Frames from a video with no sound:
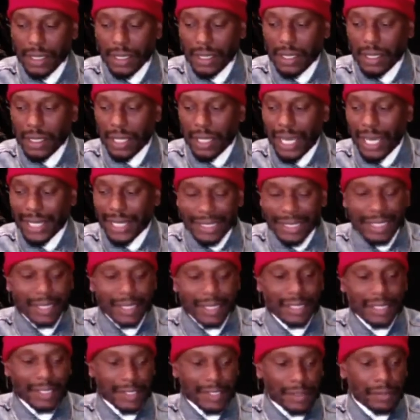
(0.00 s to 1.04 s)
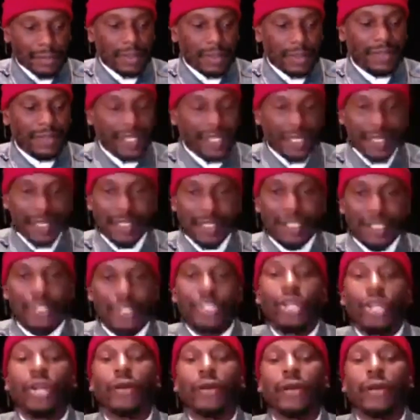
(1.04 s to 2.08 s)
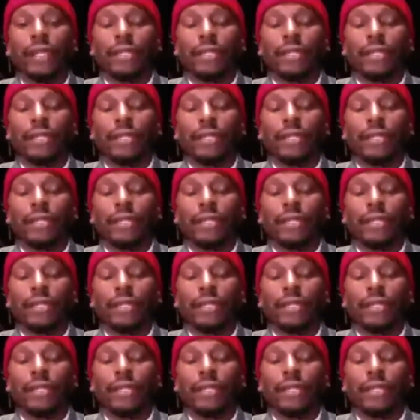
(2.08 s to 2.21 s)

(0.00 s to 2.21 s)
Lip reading: I did this movie as a deterrent.